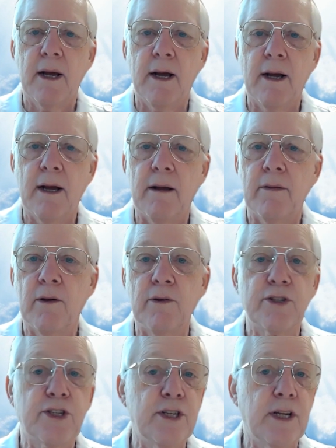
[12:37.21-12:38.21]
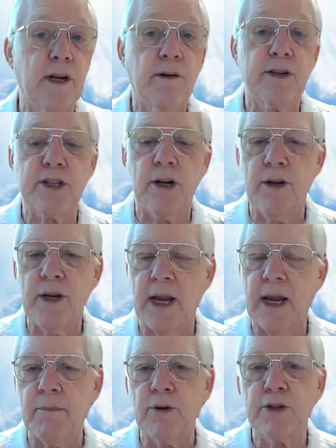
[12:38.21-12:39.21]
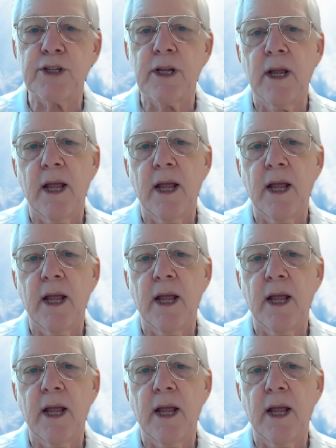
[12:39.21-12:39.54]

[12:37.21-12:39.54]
those near us, our neighbors.